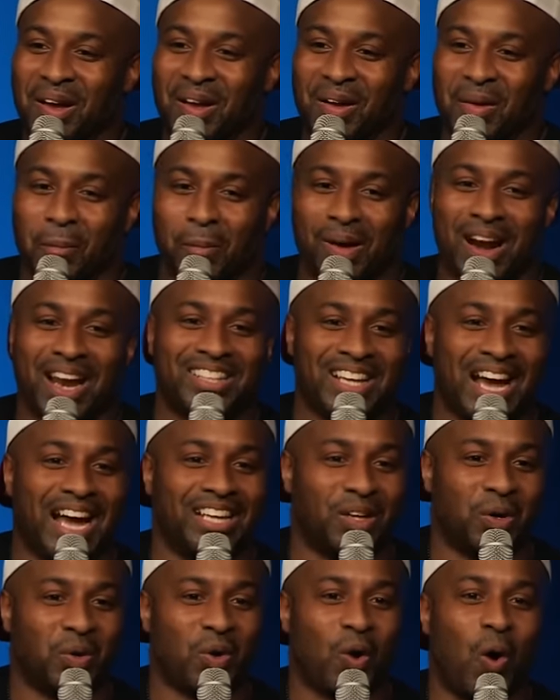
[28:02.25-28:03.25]
but I, I,
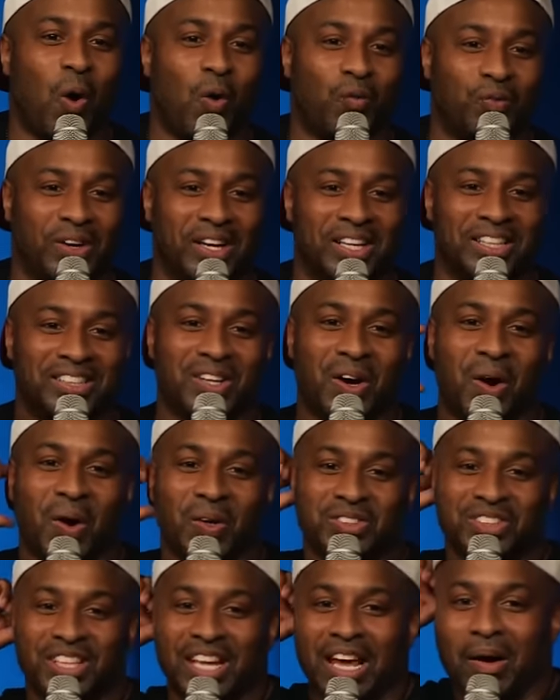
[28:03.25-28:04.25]
don't overindulge
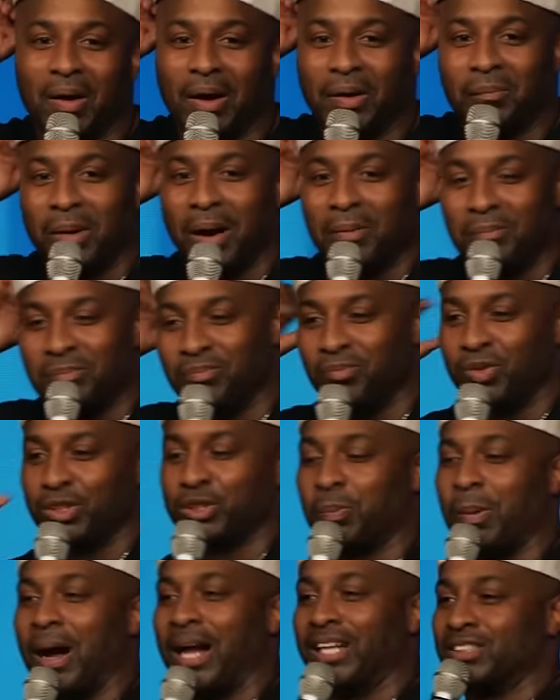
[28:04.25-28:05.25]
now. I'm, I'm,
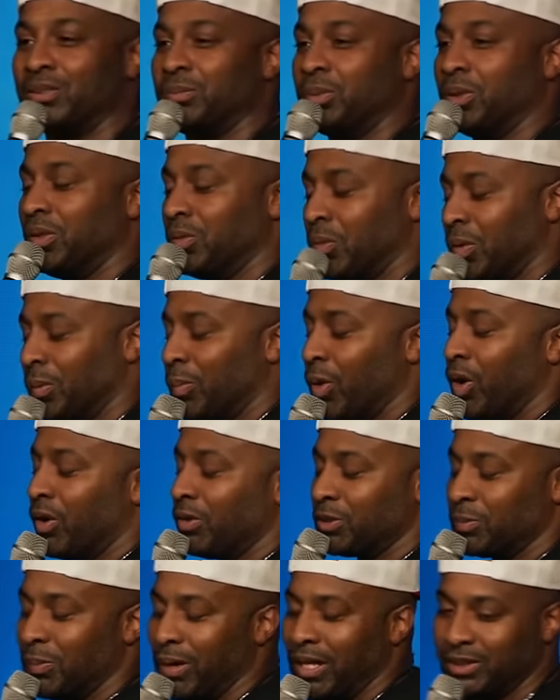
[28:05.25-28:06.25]
responsible. Well, more
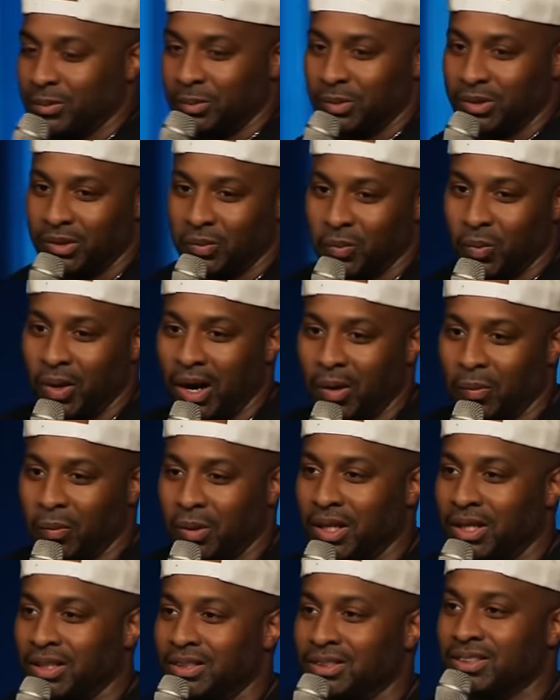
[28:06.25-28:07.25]
responsible than what I
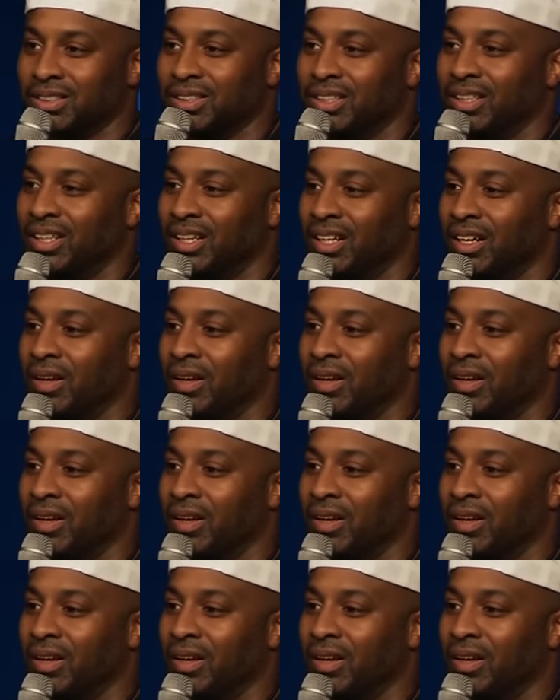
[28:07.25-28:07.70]
was. Um,